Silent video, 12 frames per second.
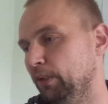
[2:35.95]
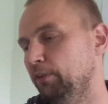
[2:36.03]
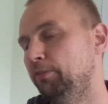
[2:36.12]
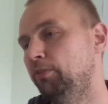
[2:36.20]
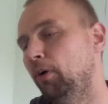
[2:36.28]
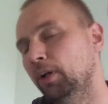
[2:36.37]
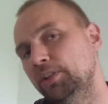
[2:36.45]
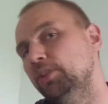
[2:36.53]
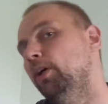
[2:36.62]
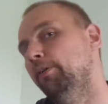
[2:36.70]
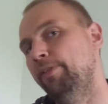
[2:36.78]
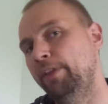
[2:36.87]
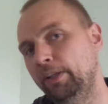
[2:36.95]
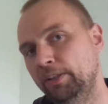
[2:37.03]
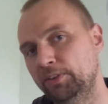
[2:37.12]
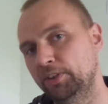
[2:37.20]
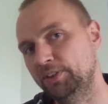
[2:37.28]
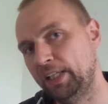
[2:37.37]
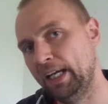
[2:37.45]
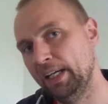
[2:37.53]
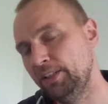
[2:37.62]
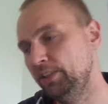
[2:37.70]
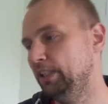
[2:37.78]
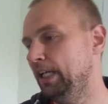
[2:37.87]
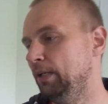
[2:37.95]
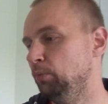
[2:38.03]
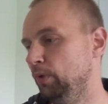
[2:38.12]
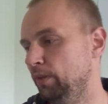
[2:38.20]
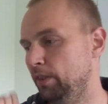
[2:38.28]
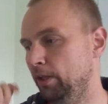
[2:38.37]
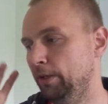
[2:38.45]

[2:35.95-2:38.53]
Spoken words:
faults of the society and with